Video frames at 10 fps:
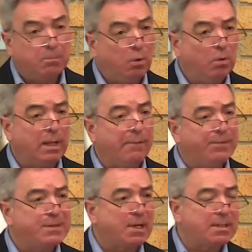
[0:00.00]
Paul
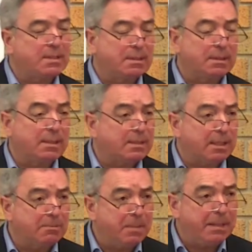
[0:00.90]
emphasizes this
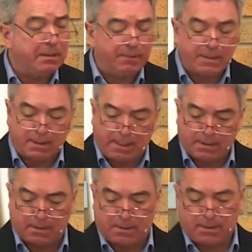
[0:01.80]
in many of his
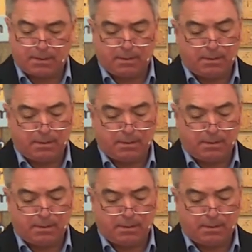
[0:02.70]
letters.